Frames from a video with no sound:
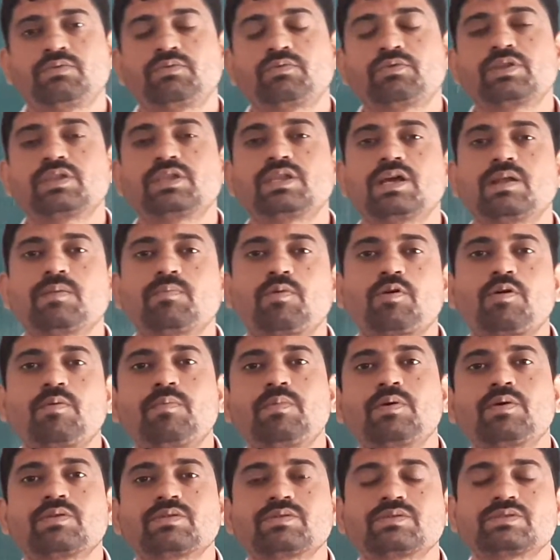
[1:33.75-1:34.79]
with the help
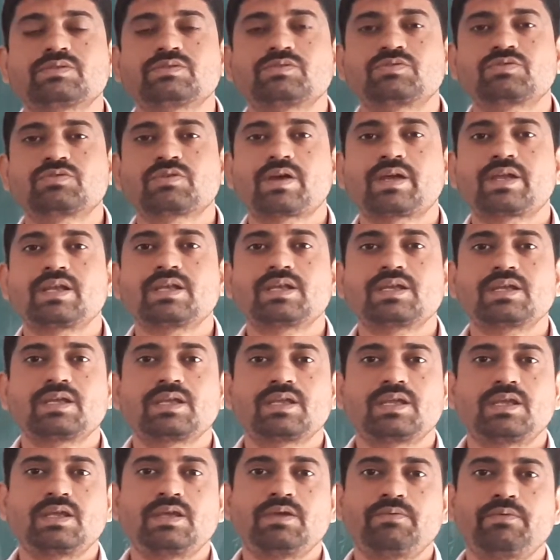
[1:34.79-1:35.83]
of
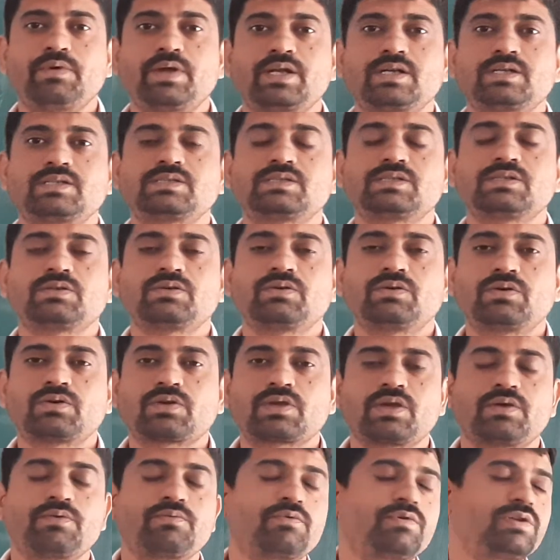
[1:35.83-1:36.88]
joint events.
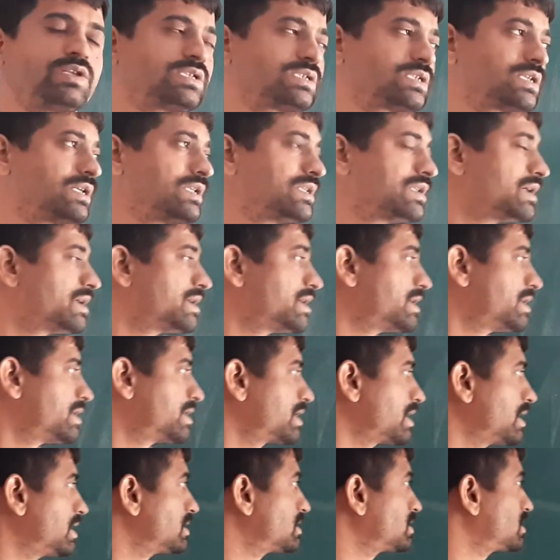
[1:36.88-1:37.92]
Okay, we will see the
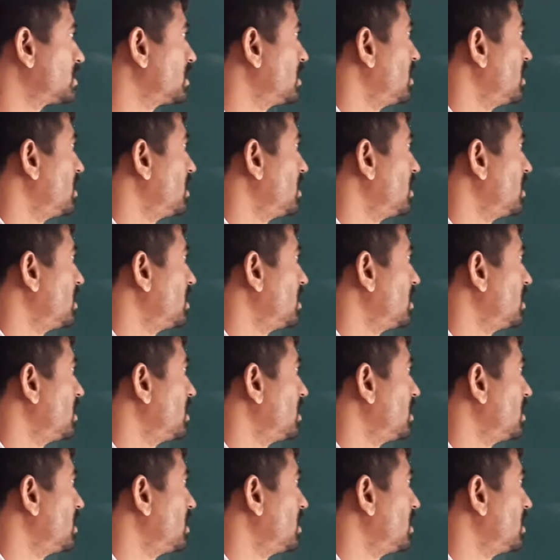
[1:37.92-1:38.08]
details.